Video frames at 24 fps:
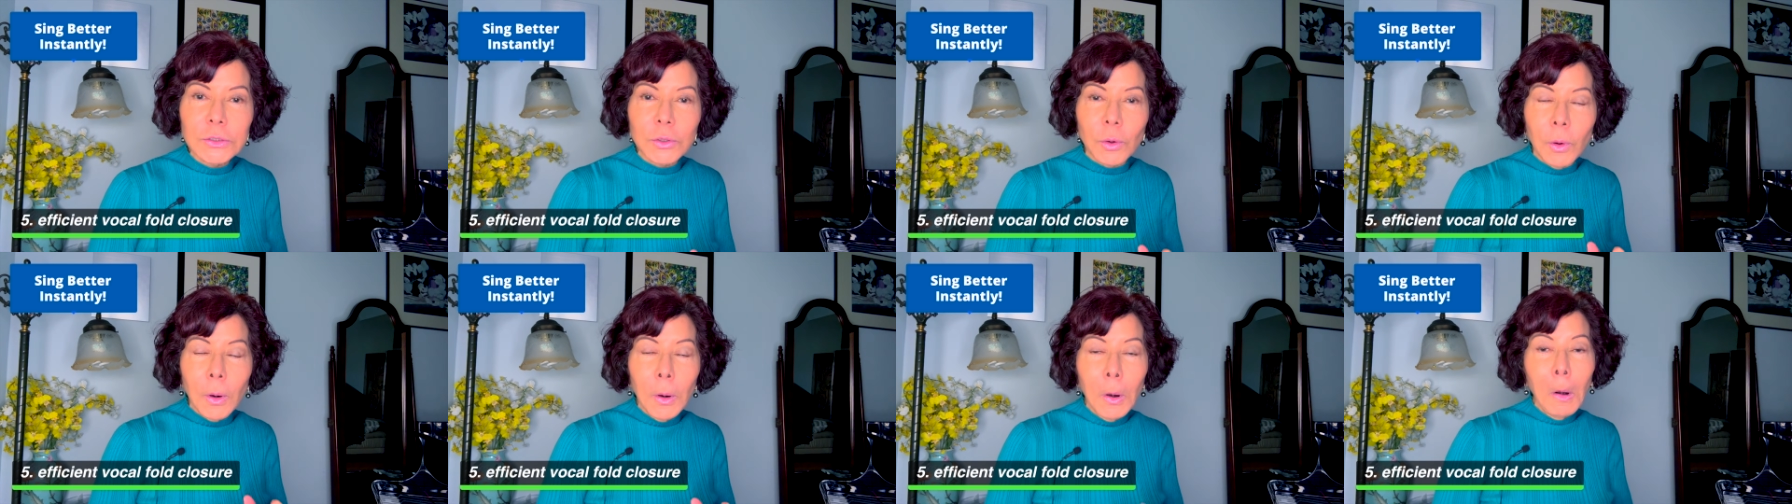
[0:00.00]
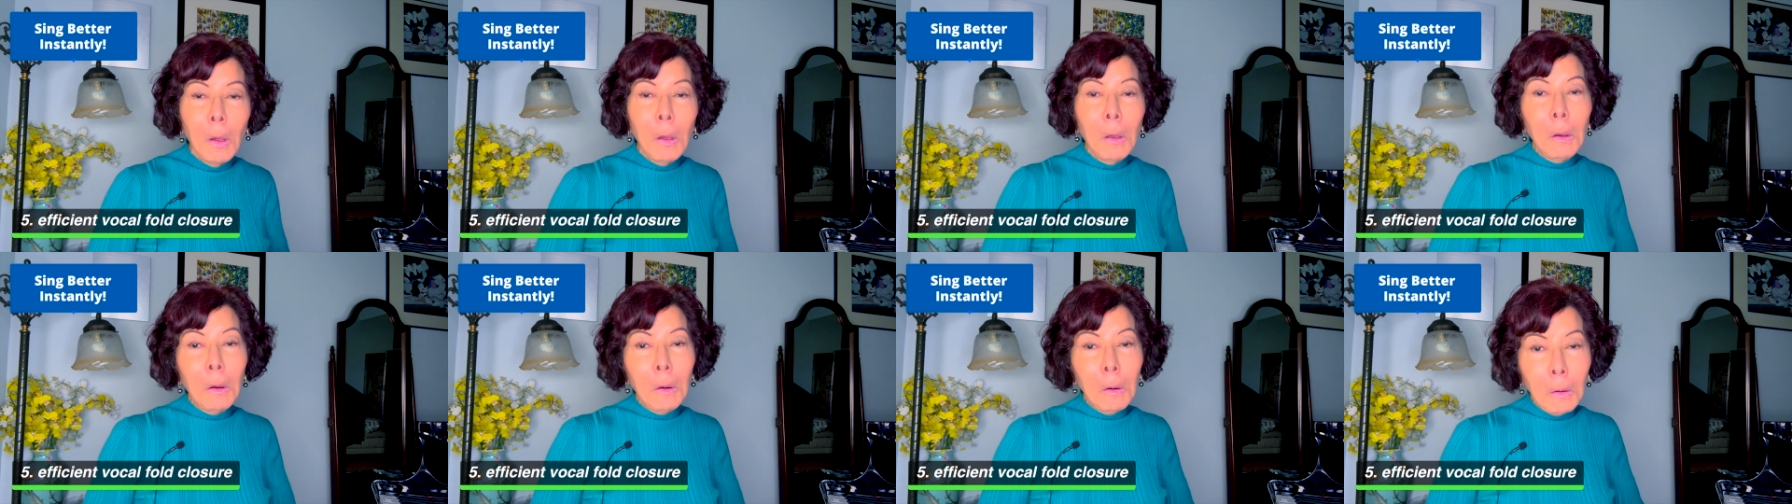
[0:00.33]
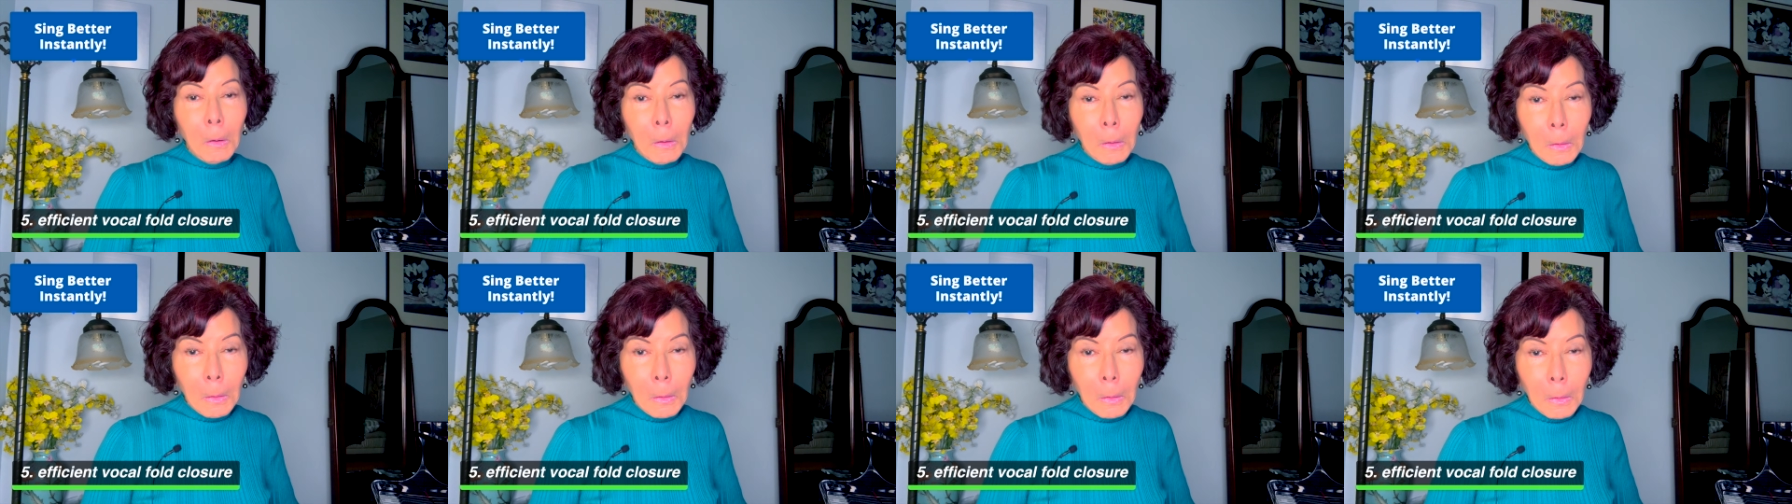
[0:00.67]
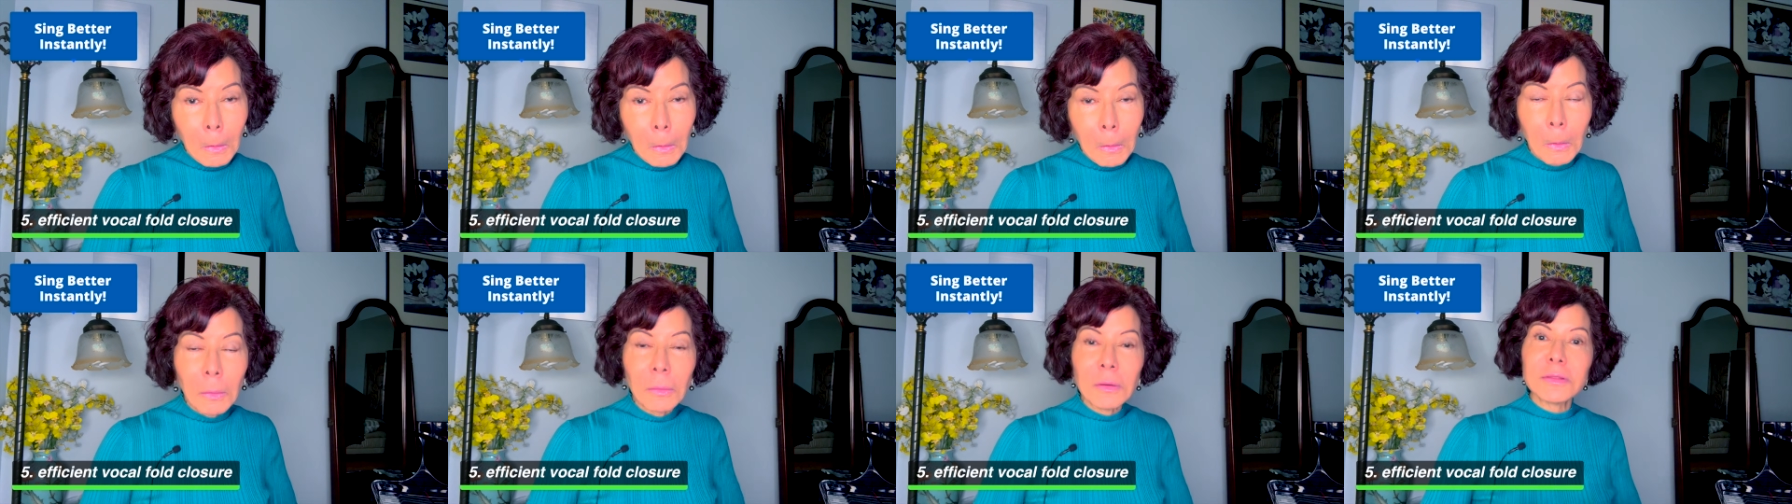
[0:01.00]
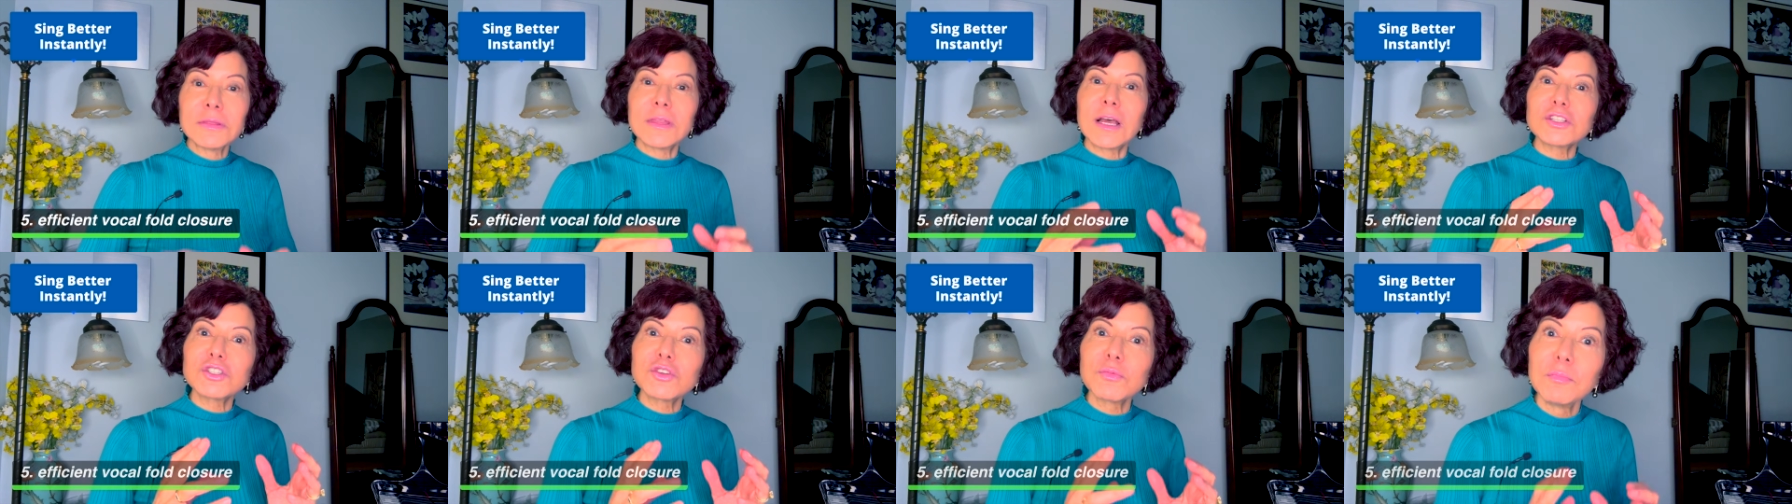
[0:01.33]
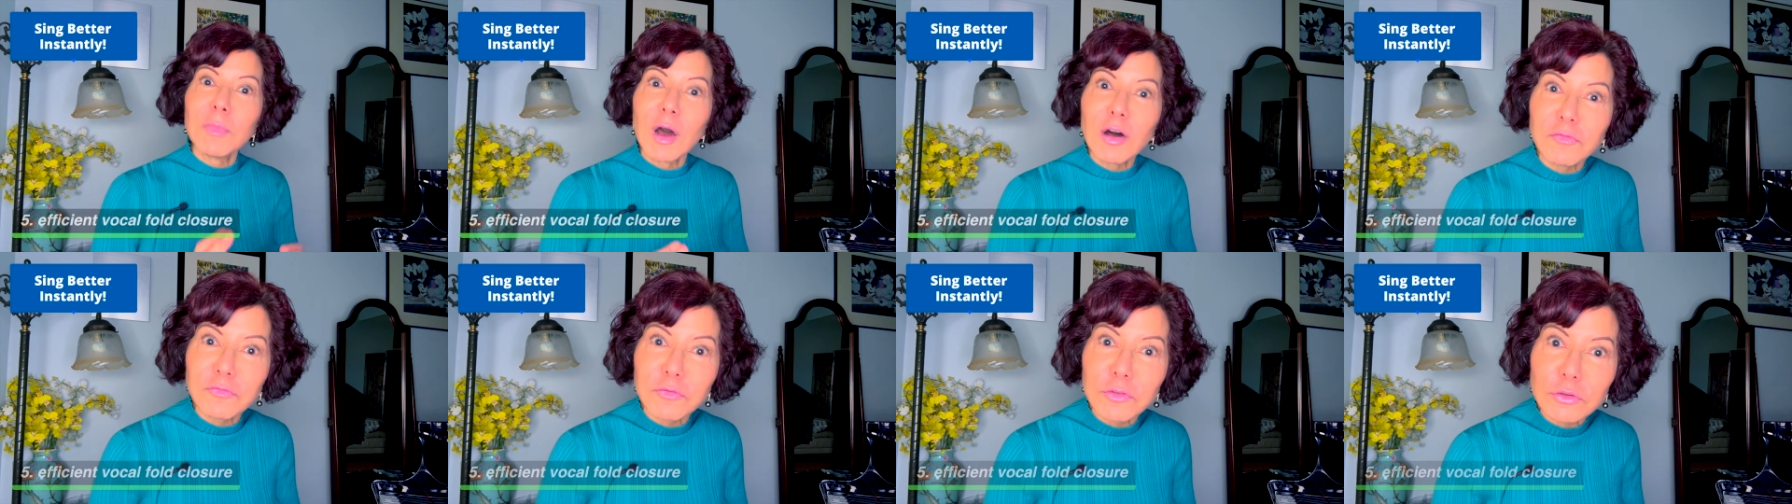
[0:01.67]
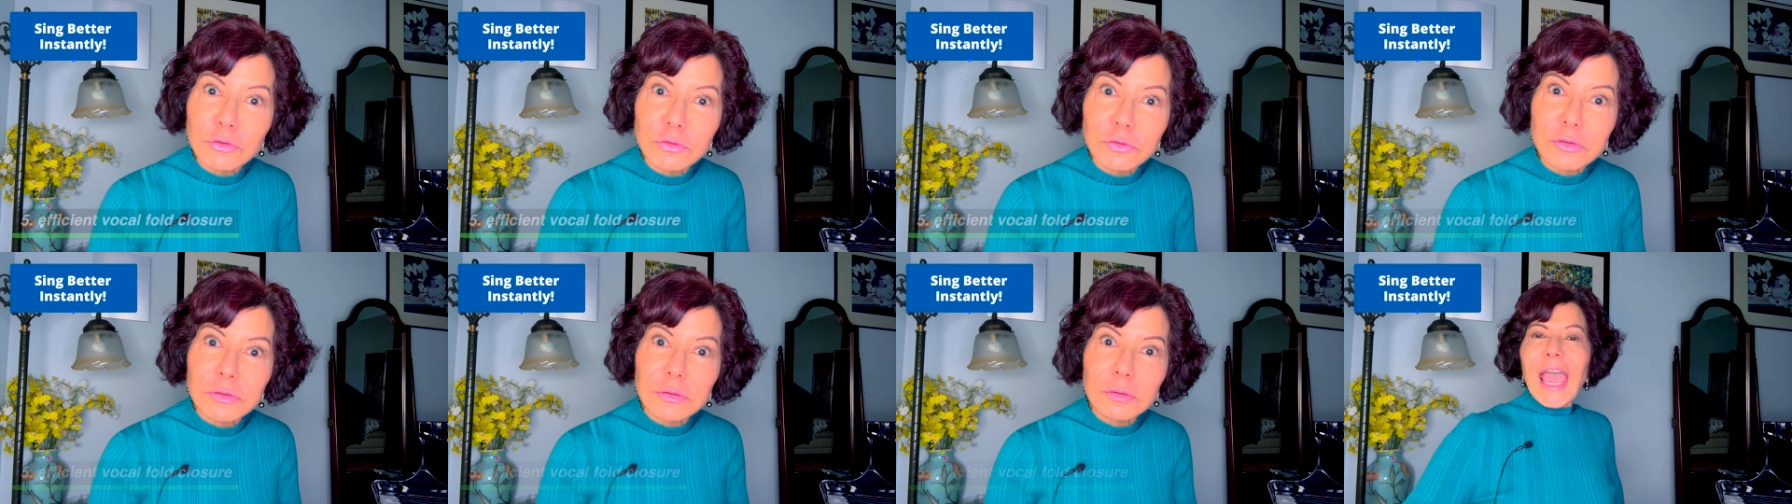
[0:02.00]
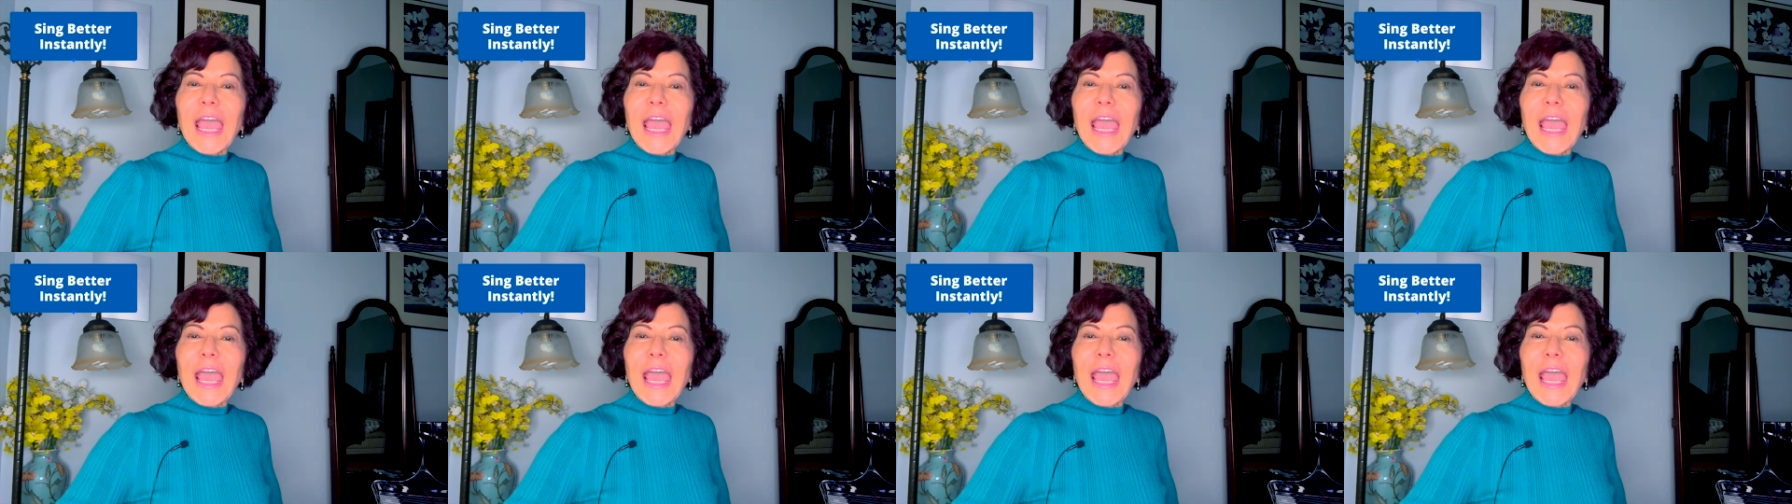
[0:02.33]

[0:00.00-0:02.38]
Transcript: or that's muffled.